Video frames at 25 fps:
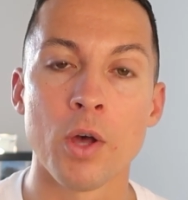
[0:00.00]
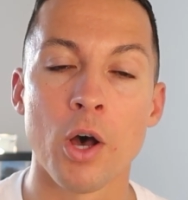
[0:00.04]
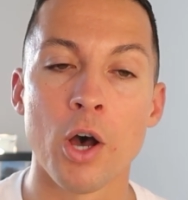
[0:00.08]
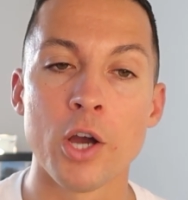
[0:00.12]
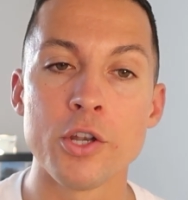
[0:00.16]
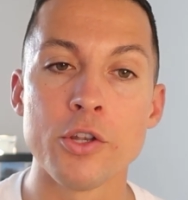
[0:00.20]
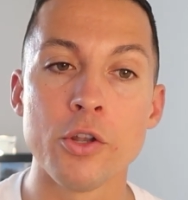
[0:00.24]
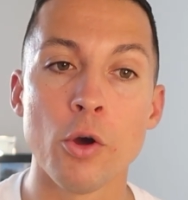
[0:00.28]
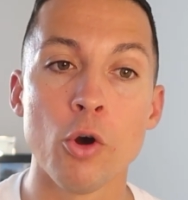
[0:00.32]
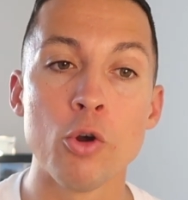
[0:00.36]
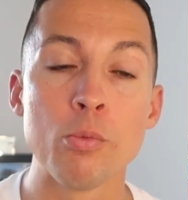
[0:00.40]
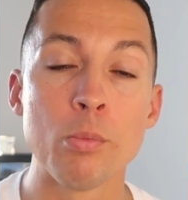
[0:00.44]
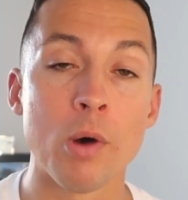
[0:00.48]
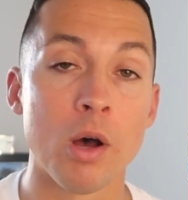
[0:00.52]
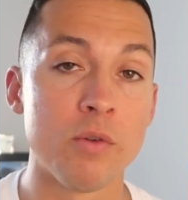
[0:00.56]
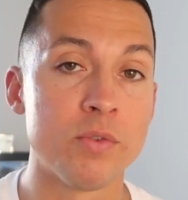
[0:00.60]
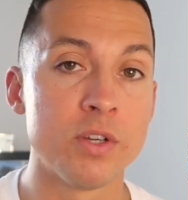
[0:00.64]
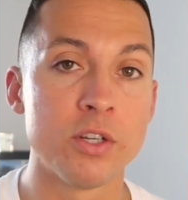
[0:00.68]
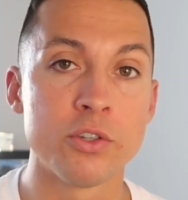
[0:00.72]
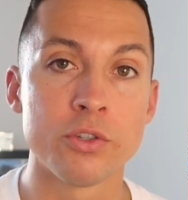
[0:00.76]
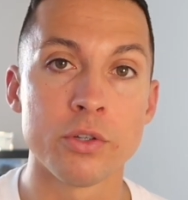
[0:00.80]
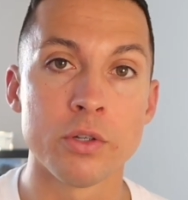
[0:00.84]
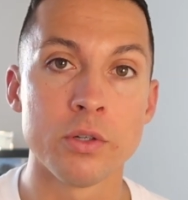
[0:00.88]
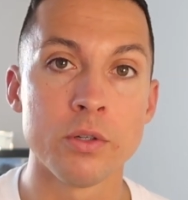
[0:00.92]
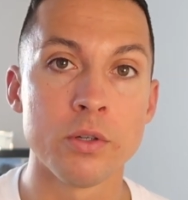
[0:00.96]
I know my
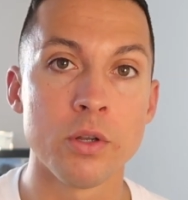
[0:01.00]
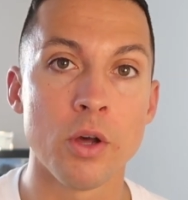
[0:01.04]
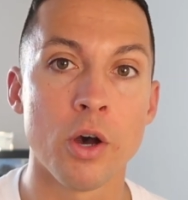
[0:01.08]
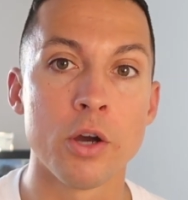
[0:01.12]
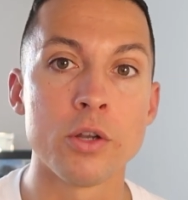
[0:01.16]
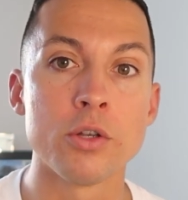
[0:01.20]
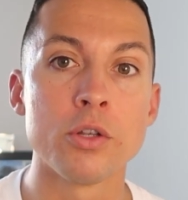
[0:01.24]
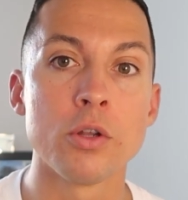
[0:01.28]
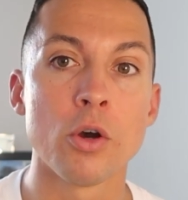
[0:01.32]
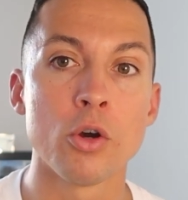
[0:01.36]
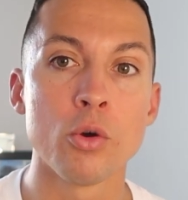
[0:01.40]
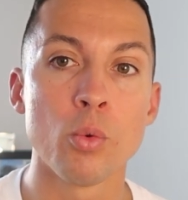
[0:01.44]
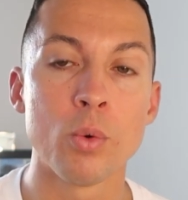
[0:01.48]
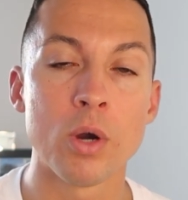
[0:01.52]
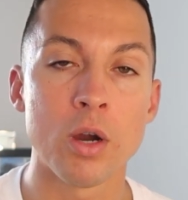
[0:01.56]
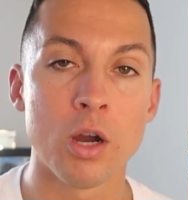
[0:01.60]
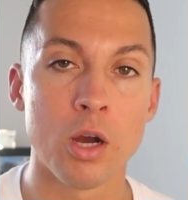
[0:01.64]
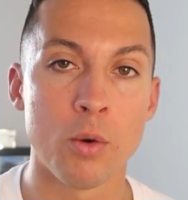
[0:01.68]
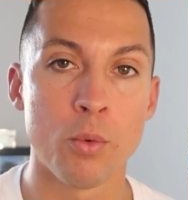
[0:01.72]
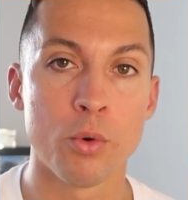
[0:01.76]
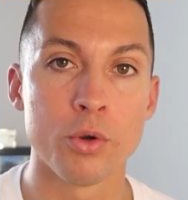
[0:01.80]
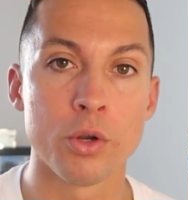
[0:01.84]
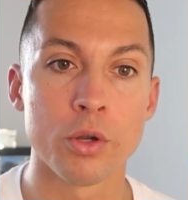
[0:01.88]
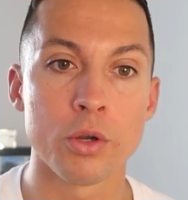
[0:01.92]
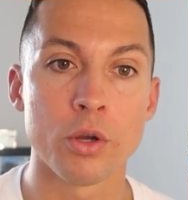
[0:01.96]
vision, I know where I
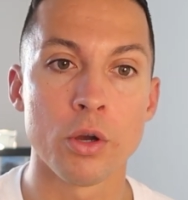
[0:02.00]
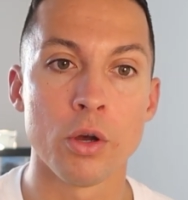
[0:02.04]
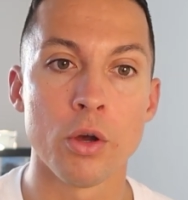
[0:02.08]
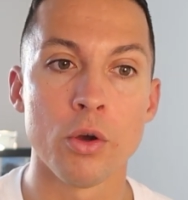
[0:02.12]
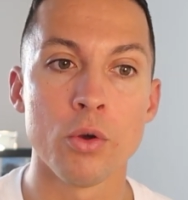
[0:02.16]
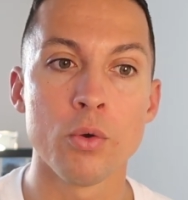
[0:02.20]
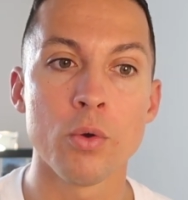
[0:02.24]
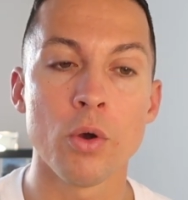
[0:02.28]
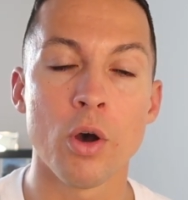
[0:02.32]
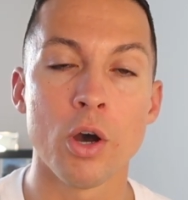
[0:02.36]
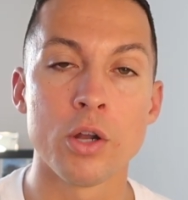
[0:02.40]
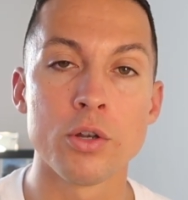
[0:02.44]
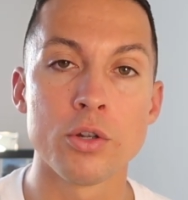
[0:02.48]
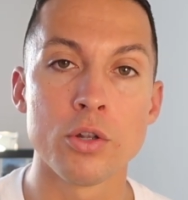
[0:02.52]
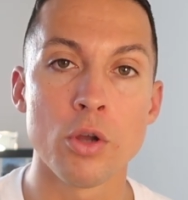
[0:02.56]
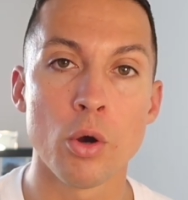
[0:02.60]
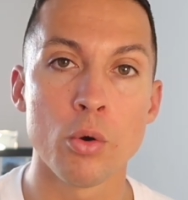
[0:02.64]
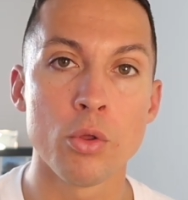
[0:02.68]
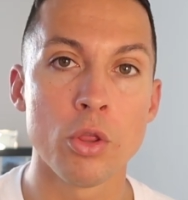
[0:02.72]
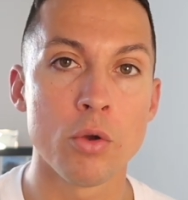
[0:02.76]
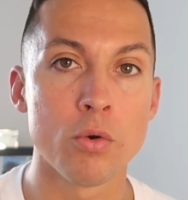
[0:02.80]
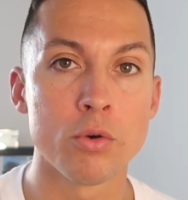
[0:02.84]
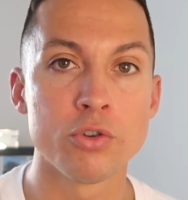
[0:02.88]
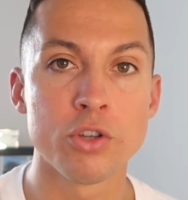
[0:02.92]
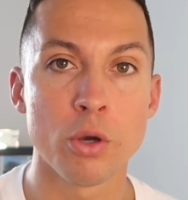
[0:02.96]
want to go, I
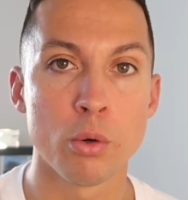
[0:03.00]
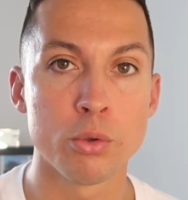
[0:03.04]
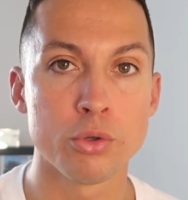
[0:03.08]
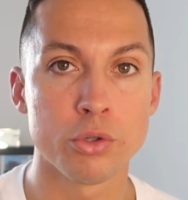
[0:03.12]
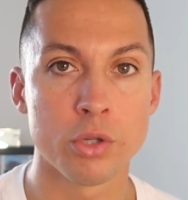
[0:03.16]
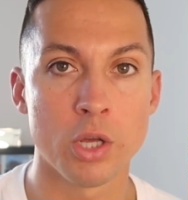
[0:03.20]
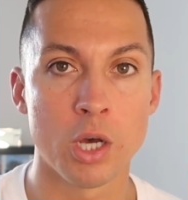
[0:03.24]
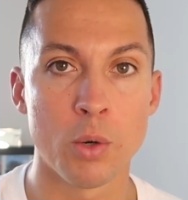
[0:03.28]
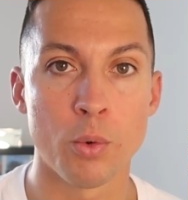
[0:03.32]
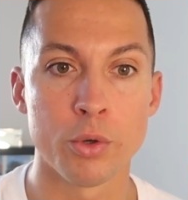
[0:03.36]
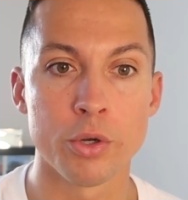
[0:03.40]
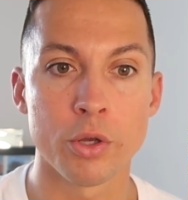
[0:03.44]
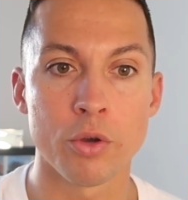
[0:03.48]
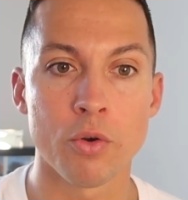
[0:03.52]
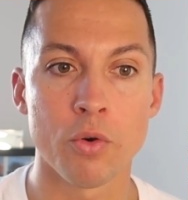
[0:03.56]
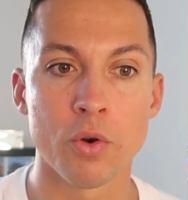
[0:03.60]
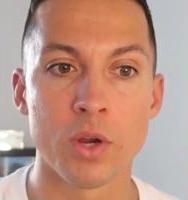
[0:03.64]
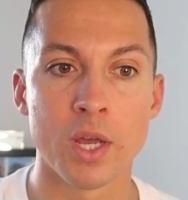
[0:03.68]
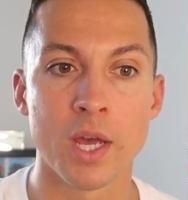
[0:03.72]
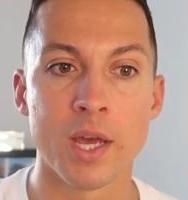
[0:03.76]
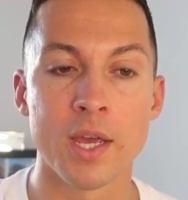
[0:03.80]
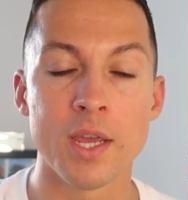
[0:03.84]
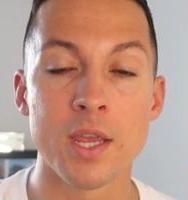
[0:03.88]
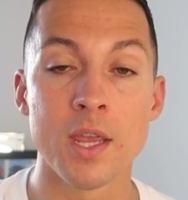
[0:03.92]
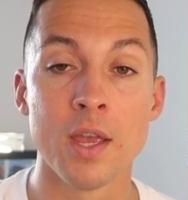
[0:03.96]
know the results that I want to
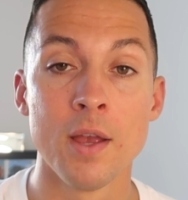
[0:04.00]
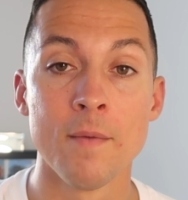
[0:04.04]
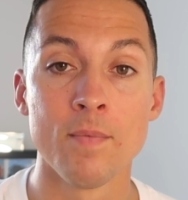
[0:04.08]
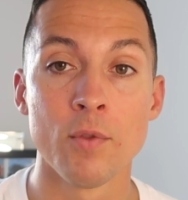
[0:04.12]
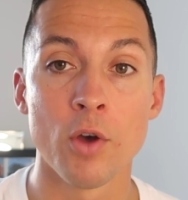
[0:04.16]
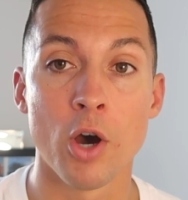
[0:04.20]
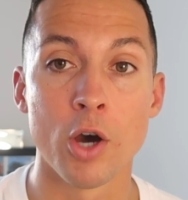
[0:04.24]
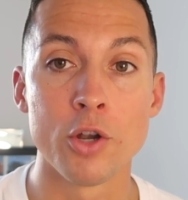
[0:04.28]
create,